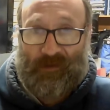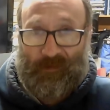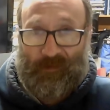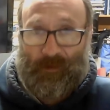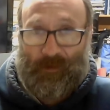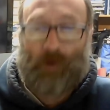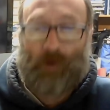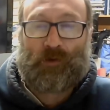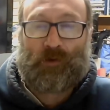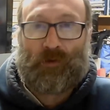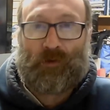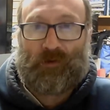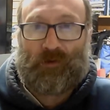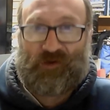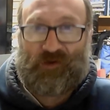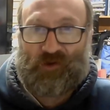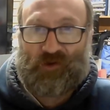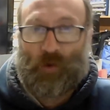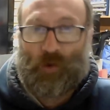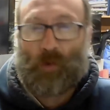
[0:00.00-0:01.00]
a virtual
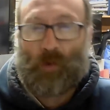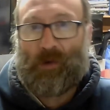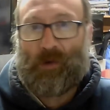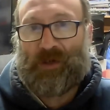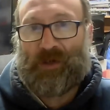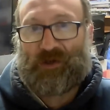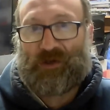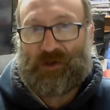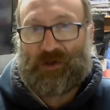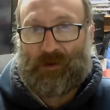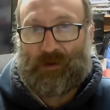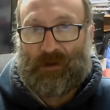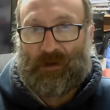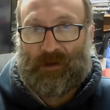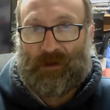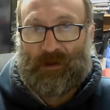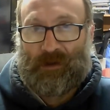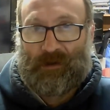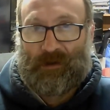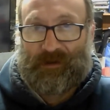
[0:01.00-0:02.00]
storage
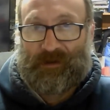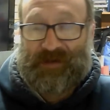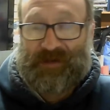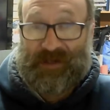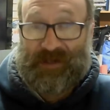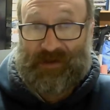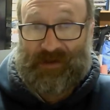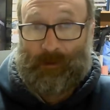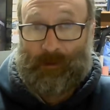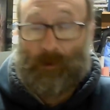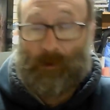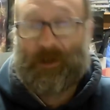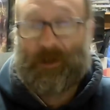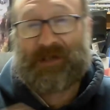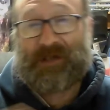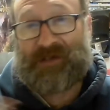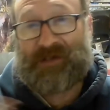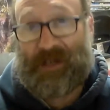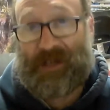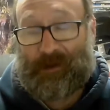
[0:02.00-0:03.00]
system or an
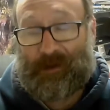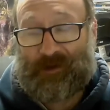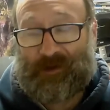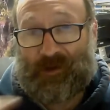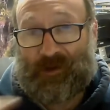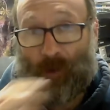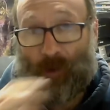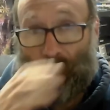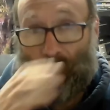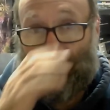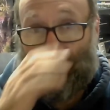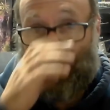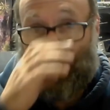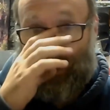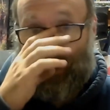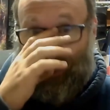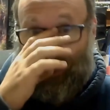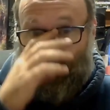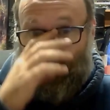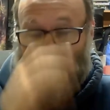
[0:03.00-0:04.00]
extended storage
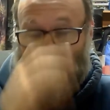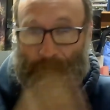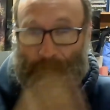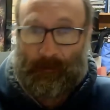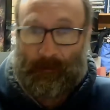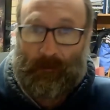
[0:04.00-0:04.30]
system.